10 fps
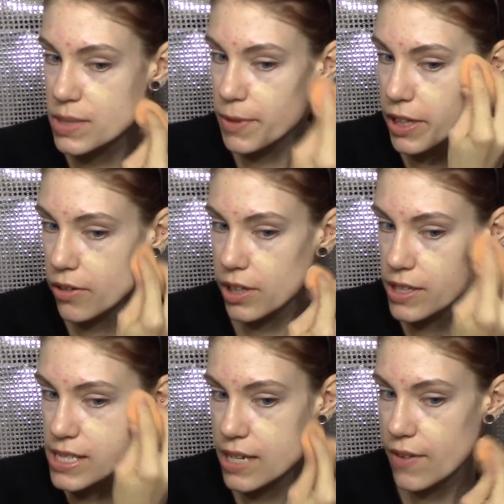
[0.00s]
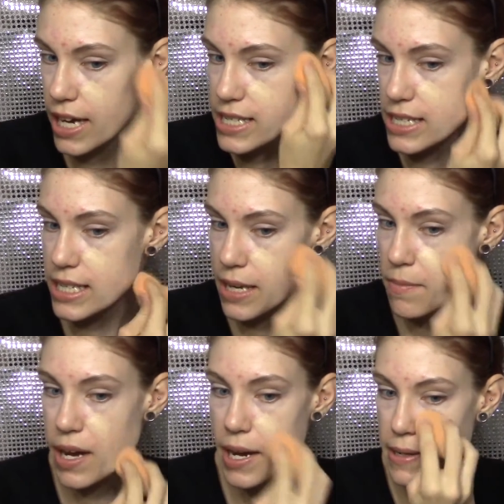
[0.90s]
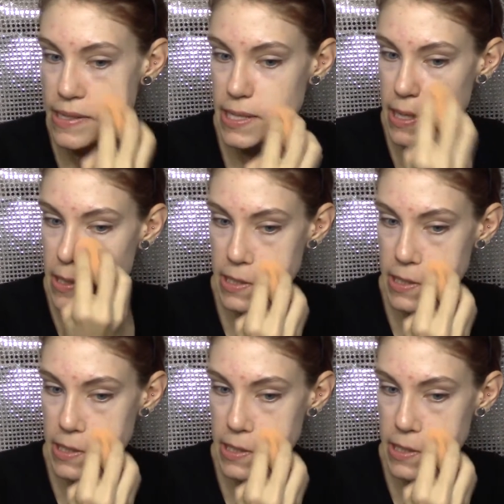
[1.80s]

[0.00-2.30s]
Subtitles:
been going on and stuff. As I said, my son